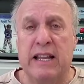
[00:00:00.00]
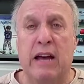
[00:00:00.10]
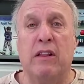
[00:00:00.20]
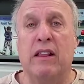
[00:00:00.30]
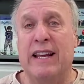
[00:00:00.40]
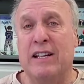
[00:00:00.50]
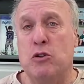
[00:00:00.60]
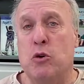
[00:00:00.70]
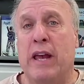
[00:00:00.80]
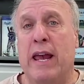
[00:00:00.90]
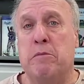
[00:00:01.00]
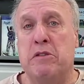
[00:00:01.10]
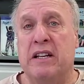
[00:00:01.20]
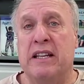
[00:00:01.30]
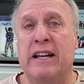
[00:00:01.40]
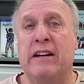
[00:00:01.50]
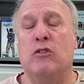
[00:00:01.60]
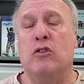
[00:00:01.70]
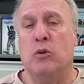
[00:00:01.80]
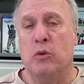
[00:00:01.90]
Now, the last two games of the year,
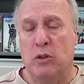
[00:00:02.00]
do